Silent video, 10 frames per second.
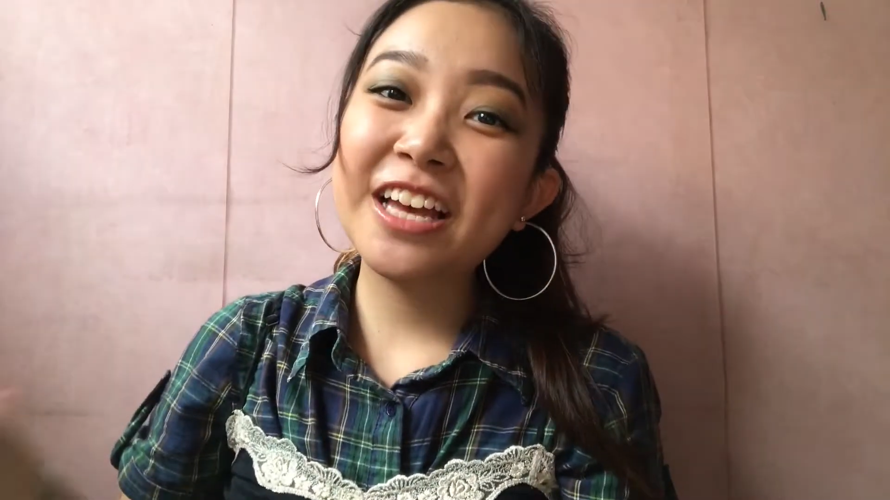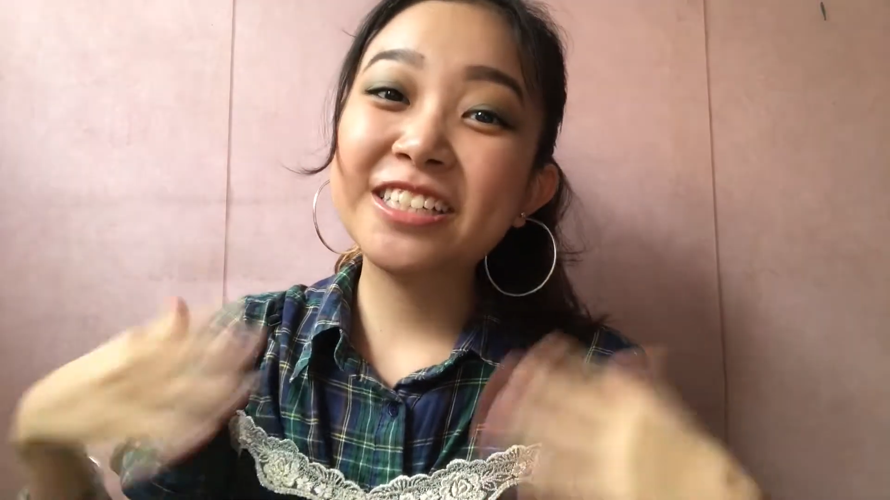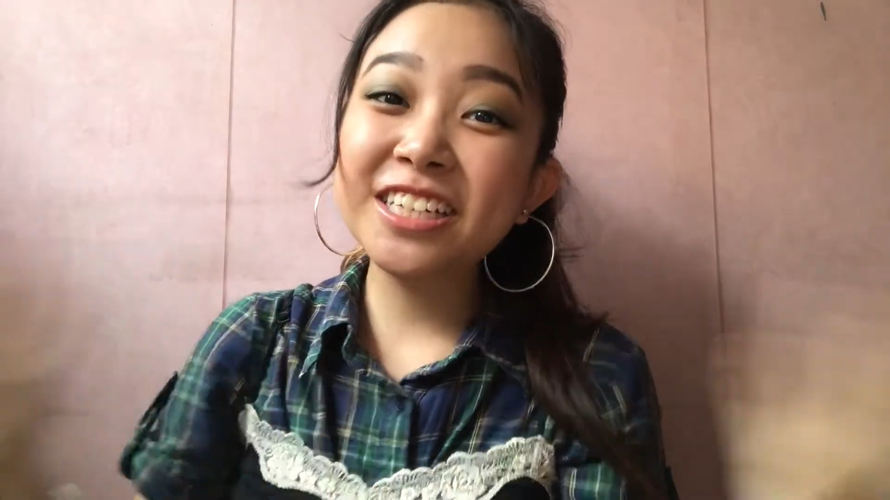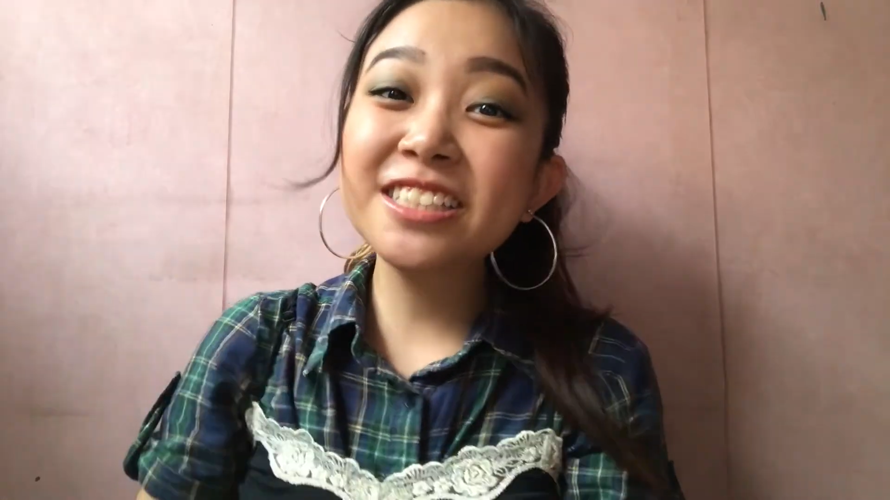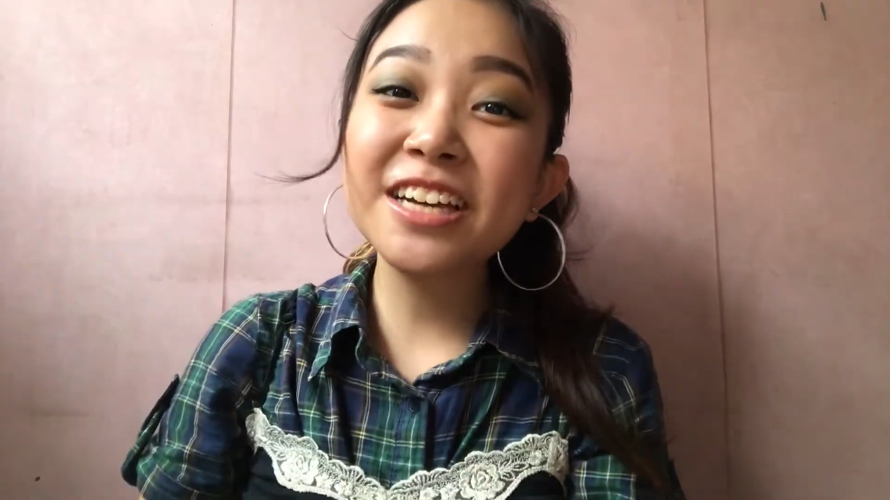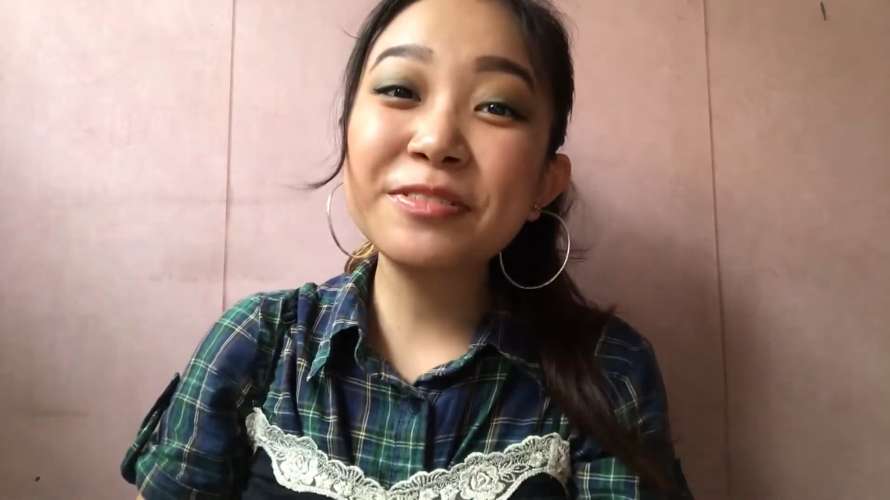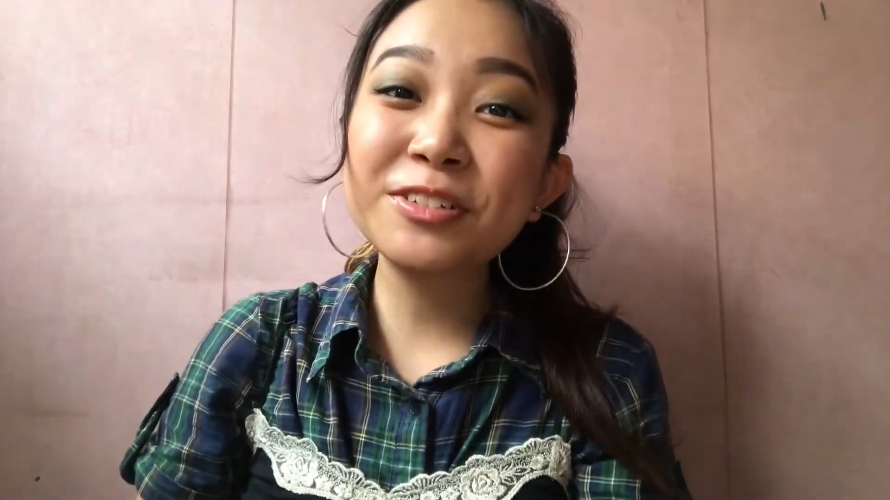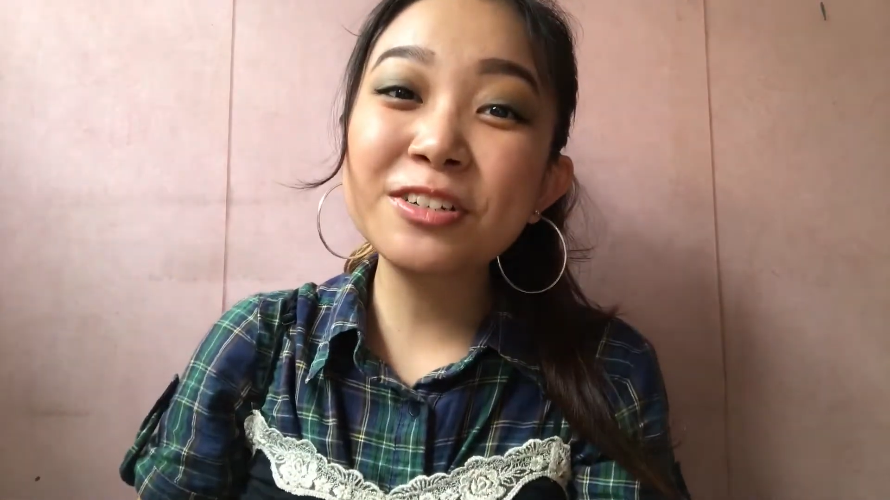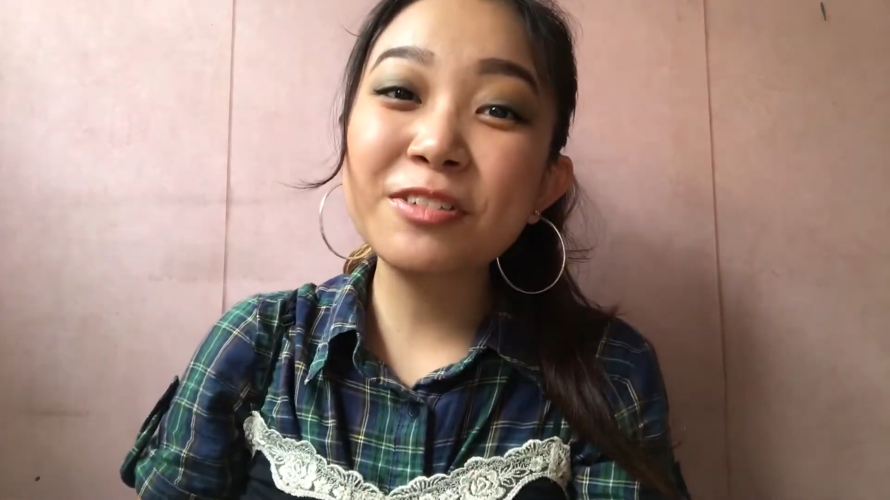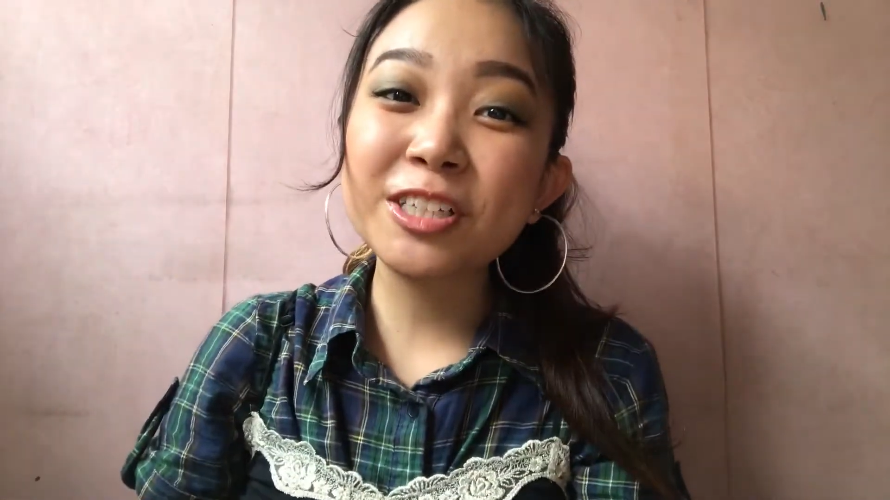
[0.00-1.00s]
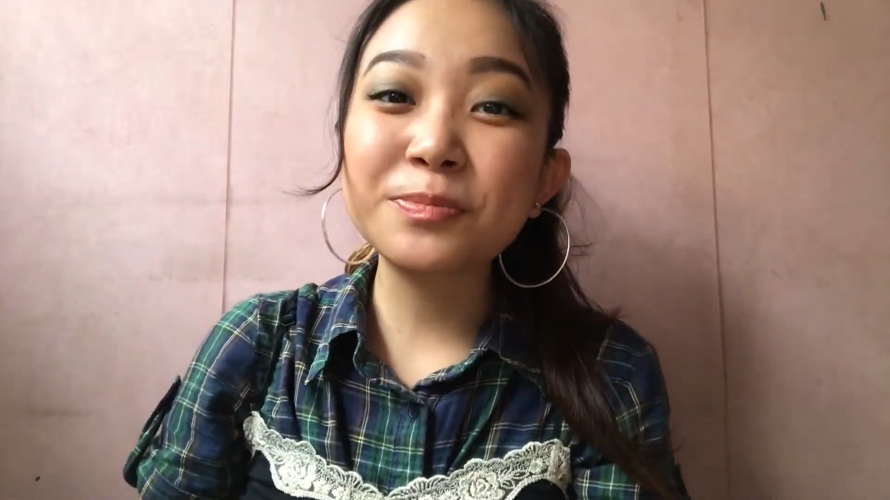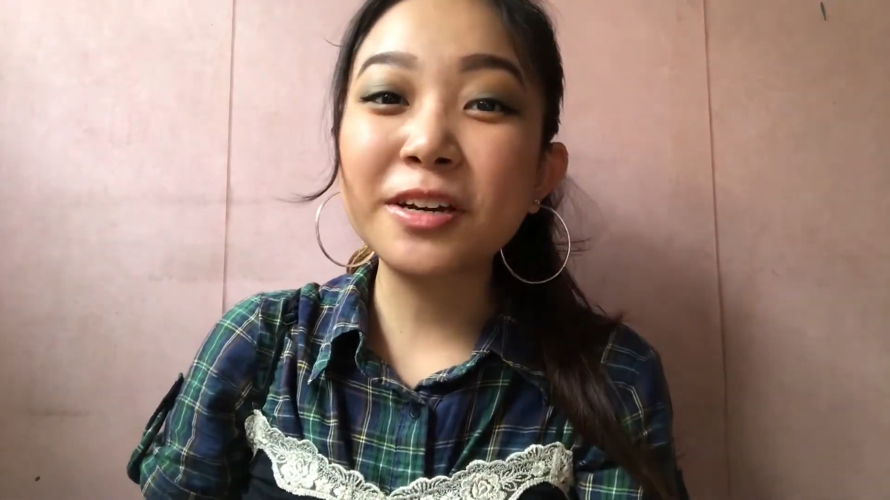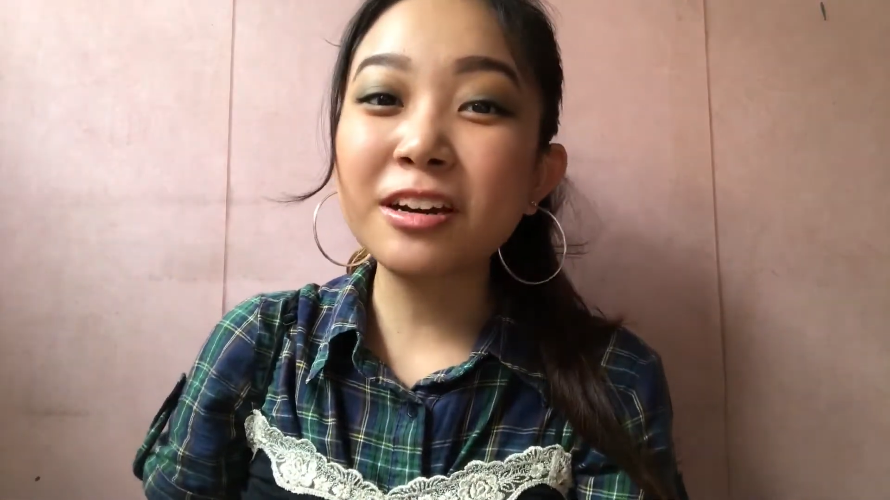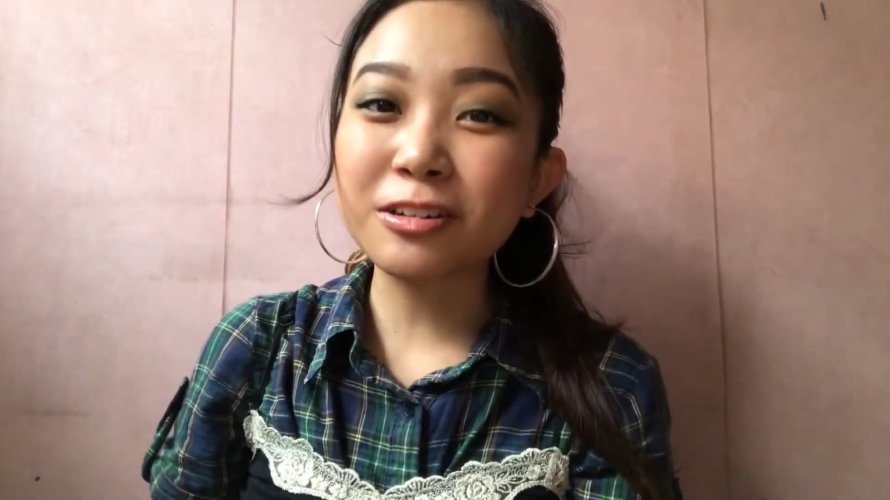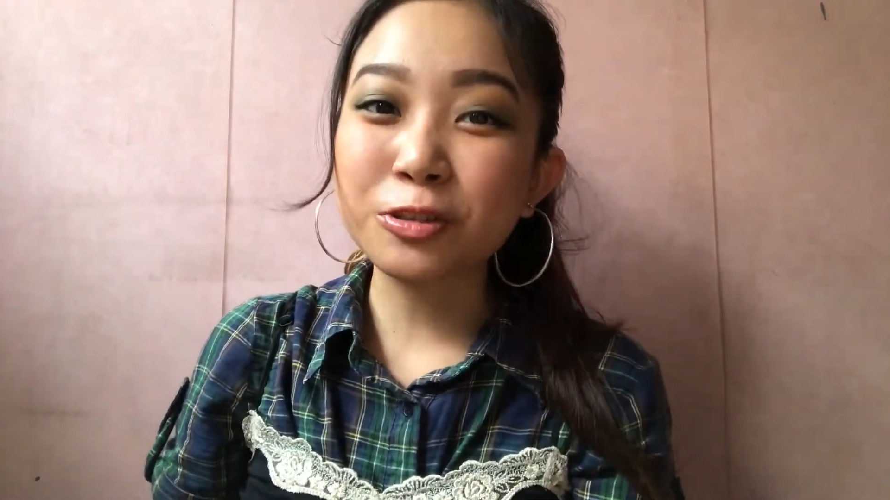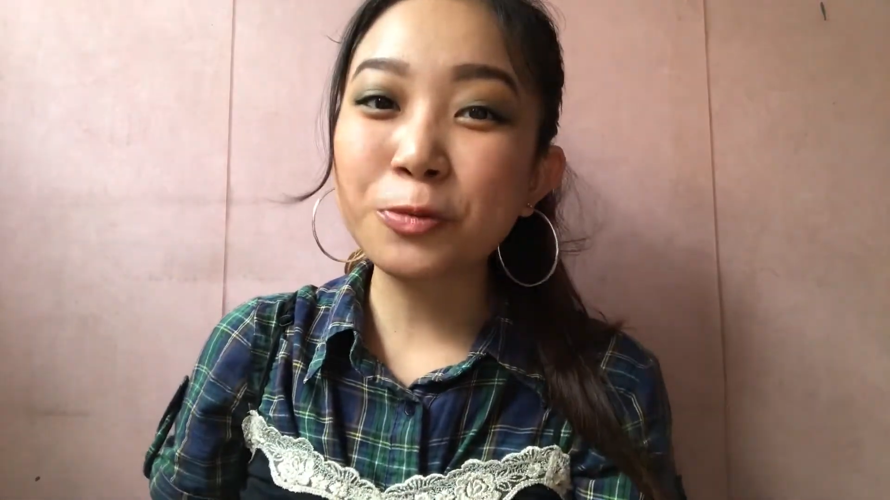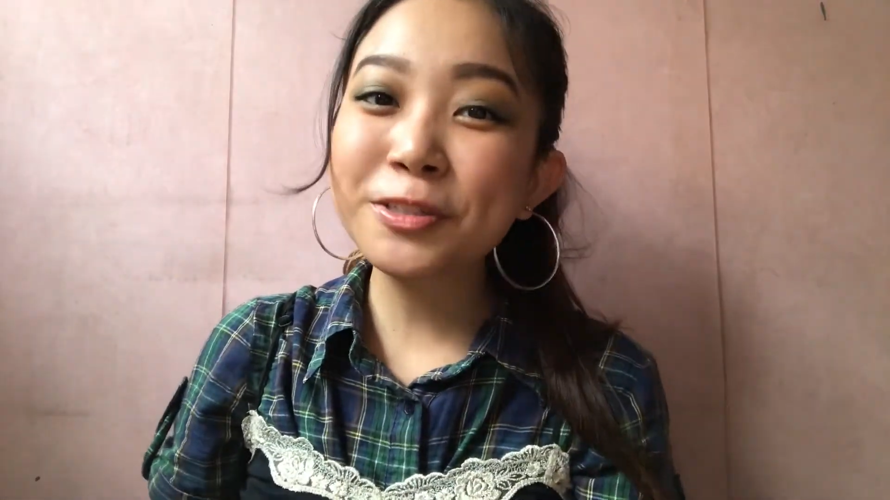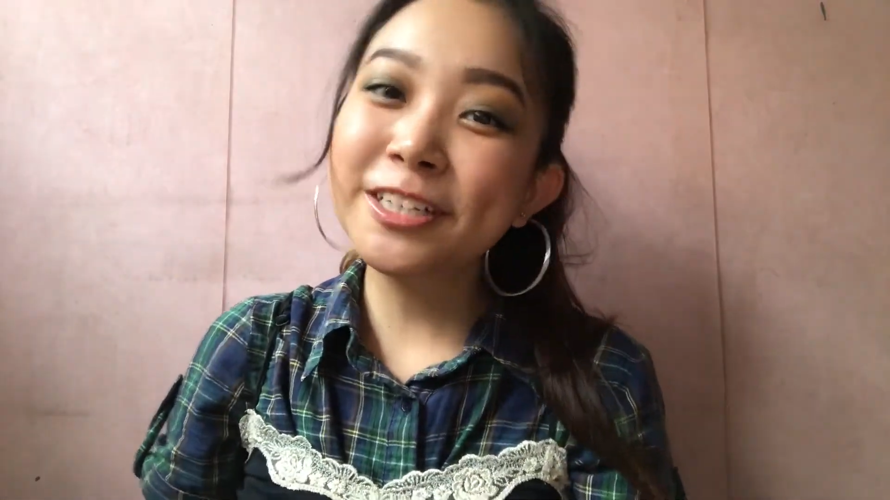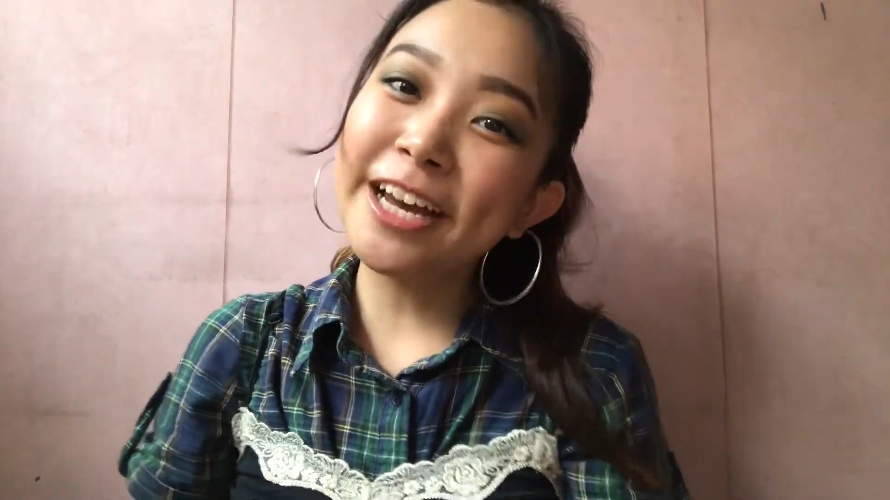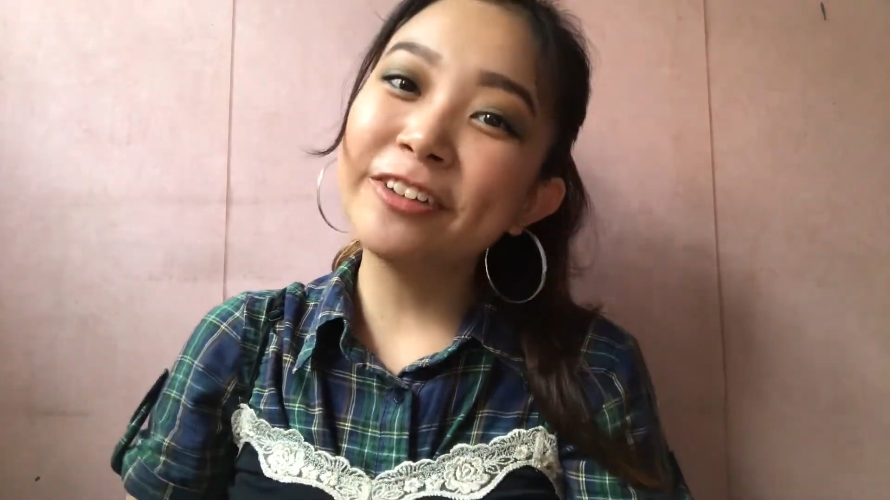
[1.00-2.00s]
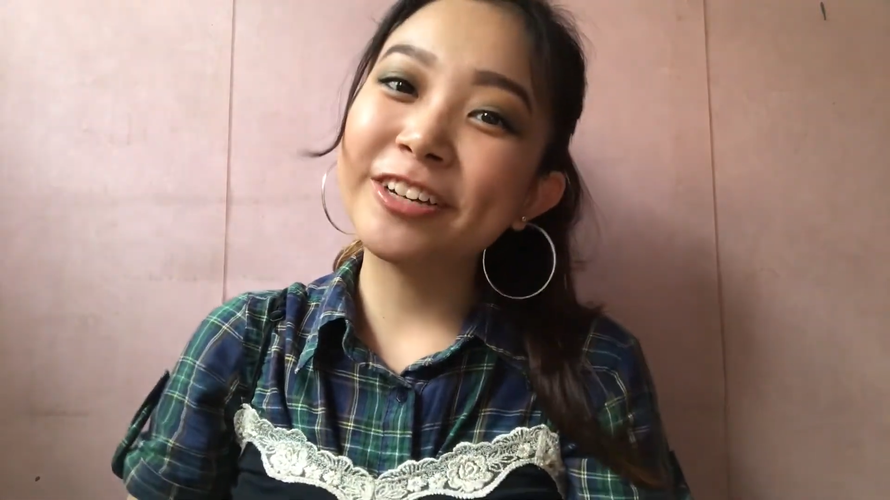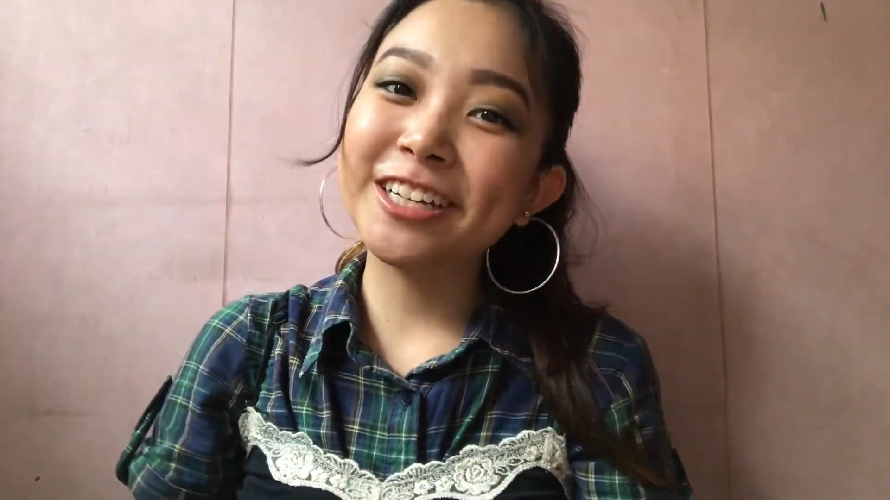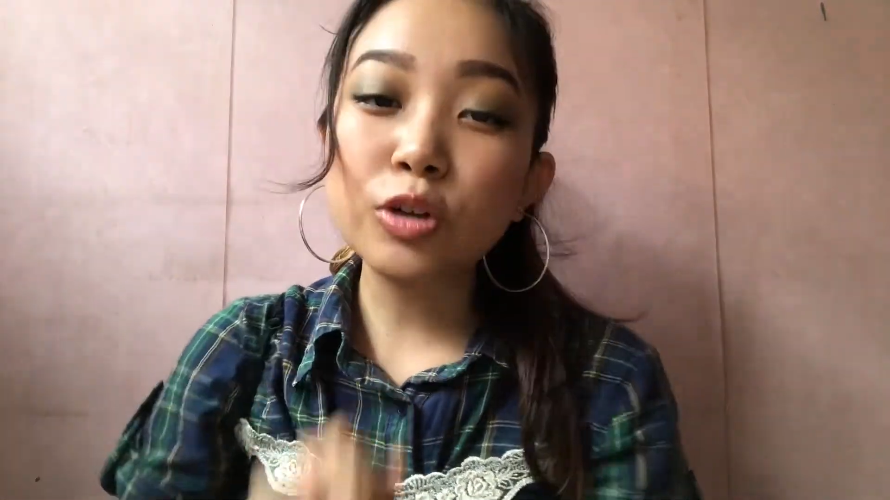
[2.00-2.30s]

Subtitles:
and this time you're watching my October diary.